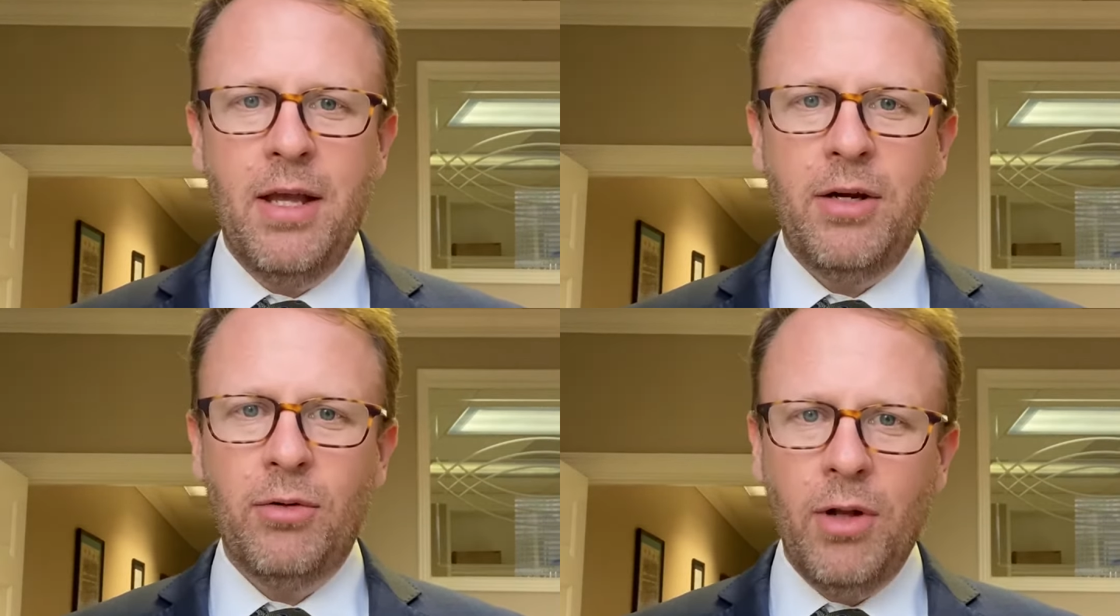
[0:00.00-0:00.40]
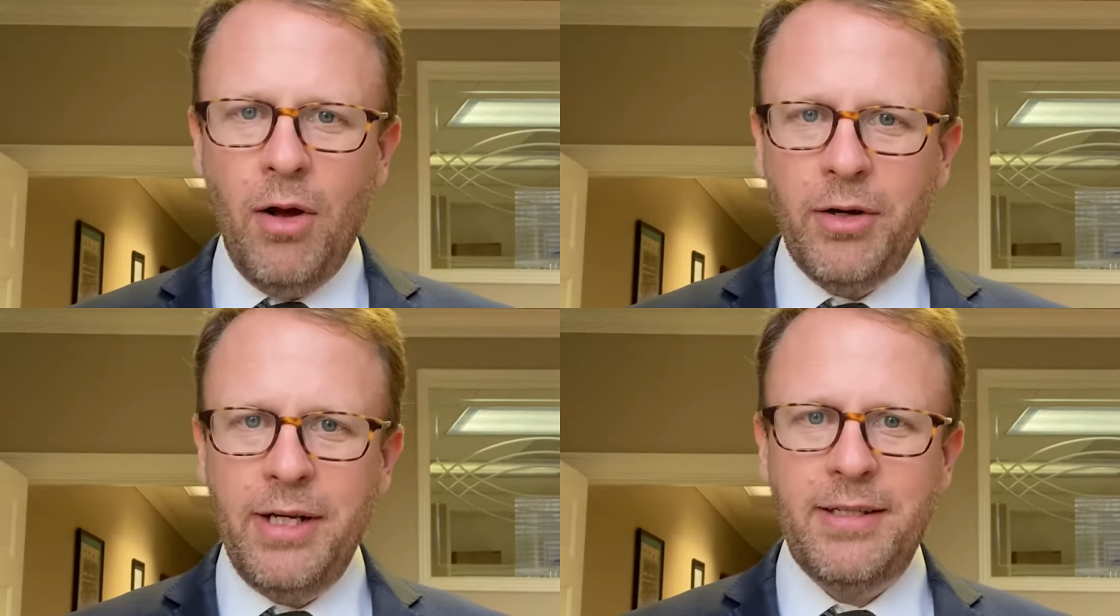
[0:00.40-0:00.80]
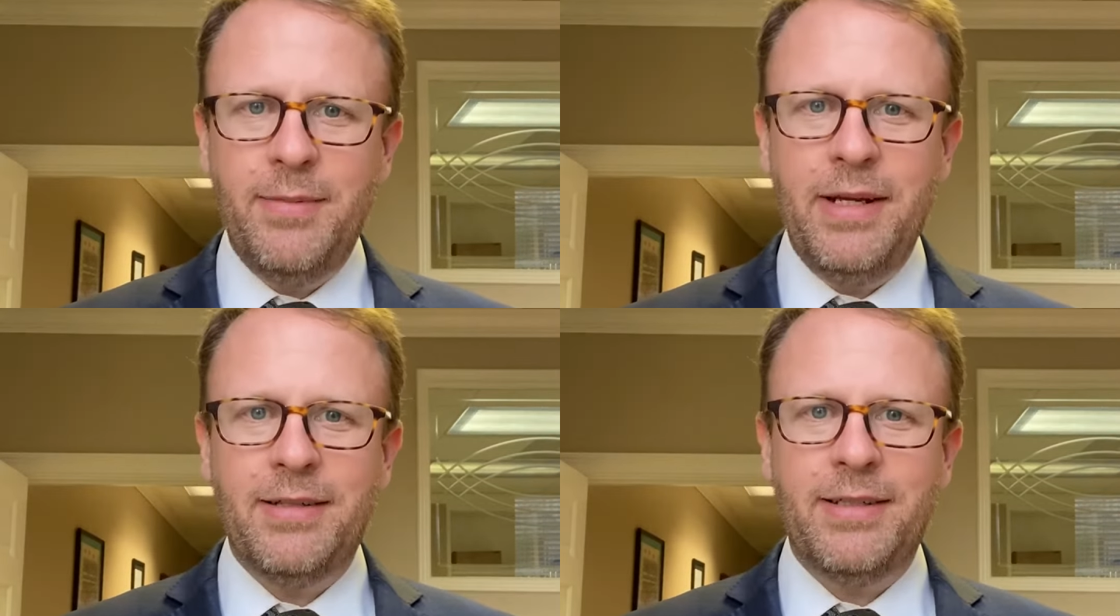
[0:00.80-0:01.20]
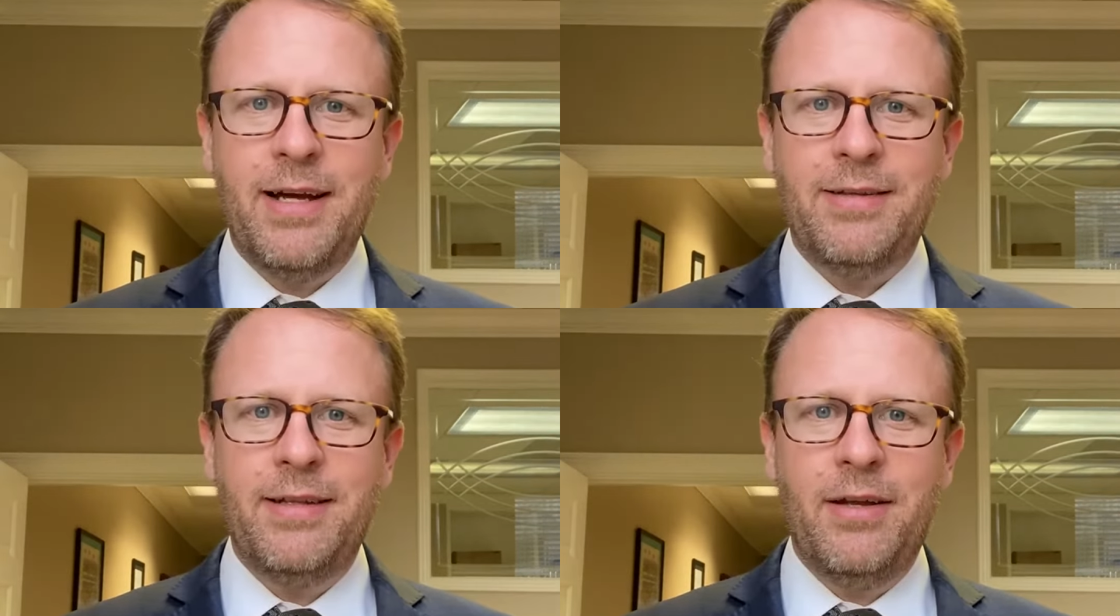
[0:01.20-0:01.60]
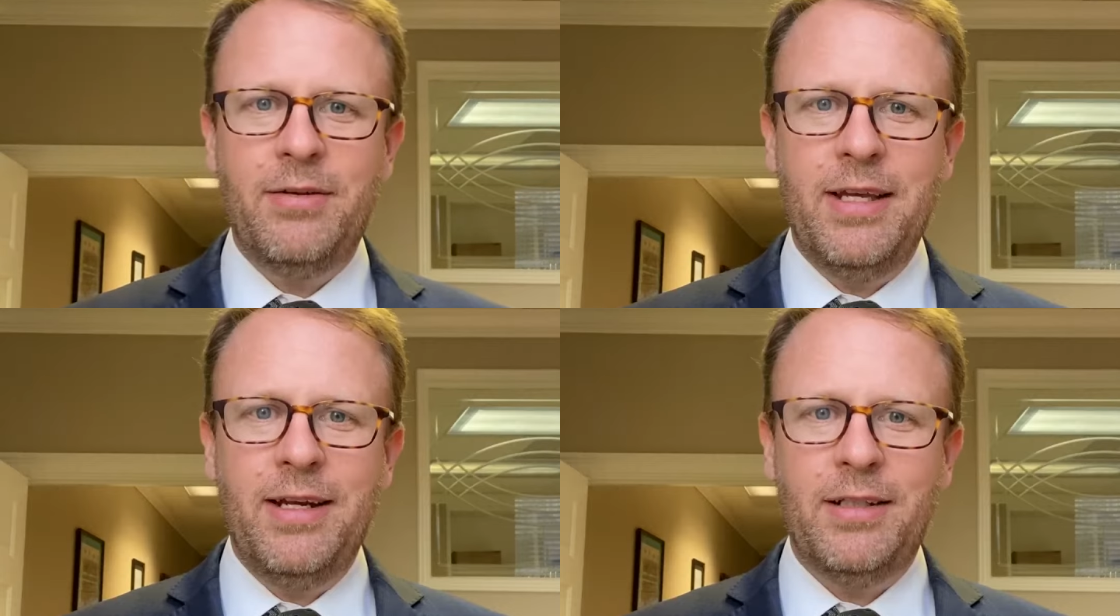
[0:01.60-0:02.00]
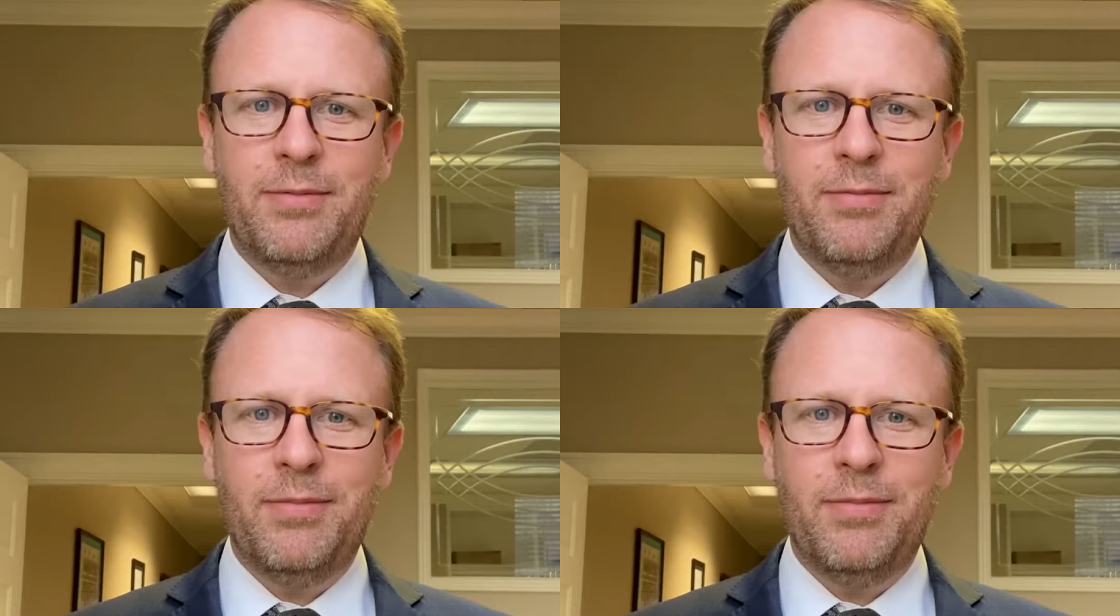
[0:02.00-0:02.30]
Your lawyer needs to be discussing those things